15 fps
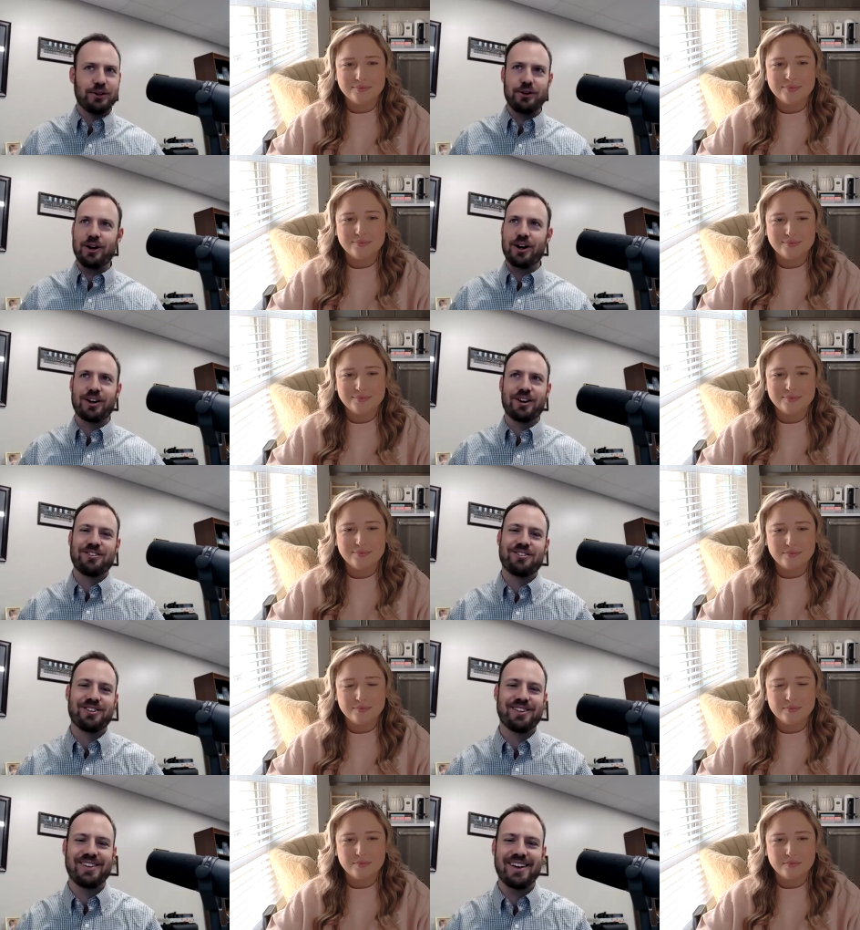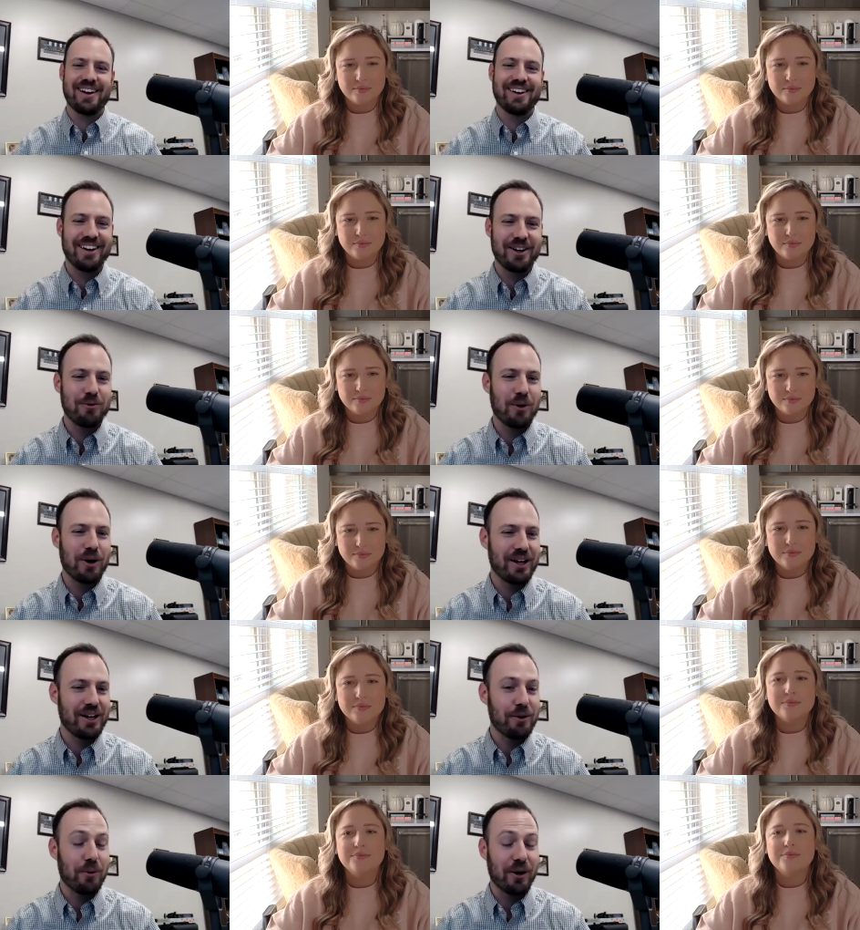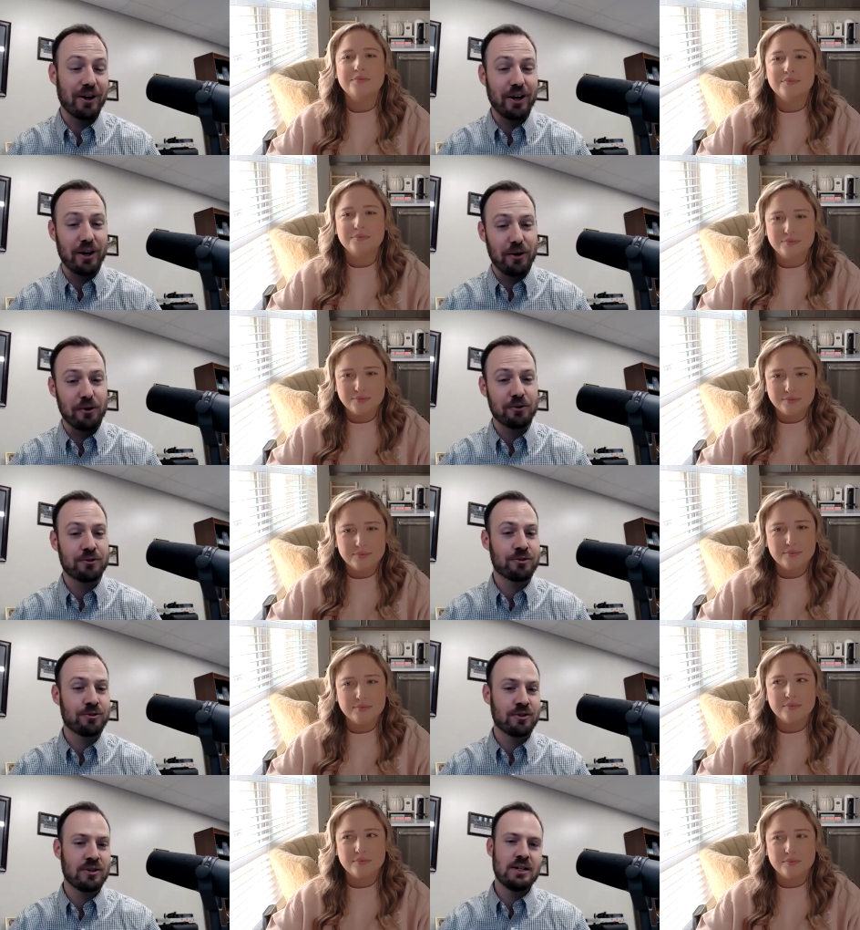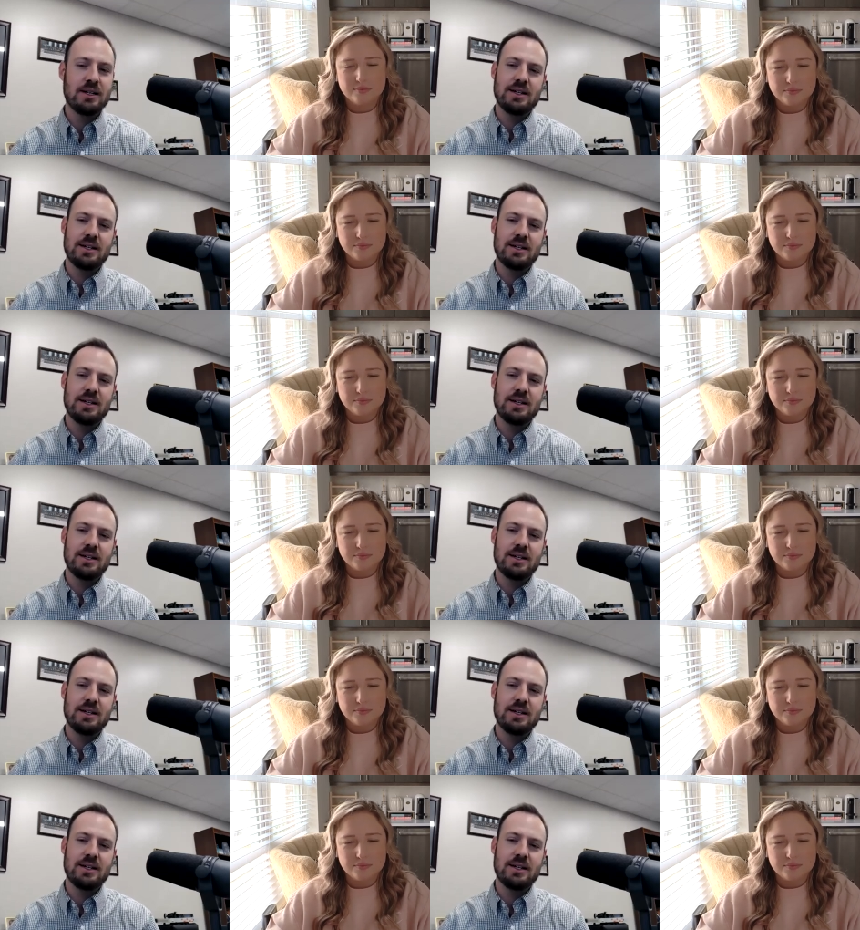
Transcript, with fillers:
Speaker 1: going to see that anywhere else.